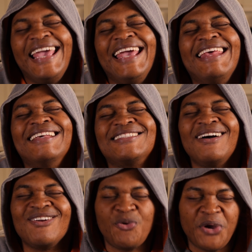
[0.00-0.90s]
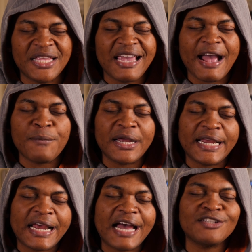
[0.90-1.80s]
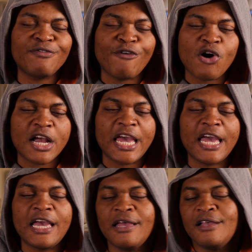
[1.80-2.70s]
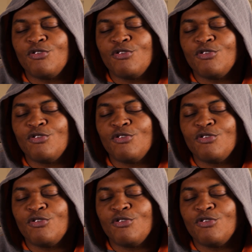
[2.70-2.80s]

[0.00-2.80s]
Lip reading: it is a great camera that has 4K,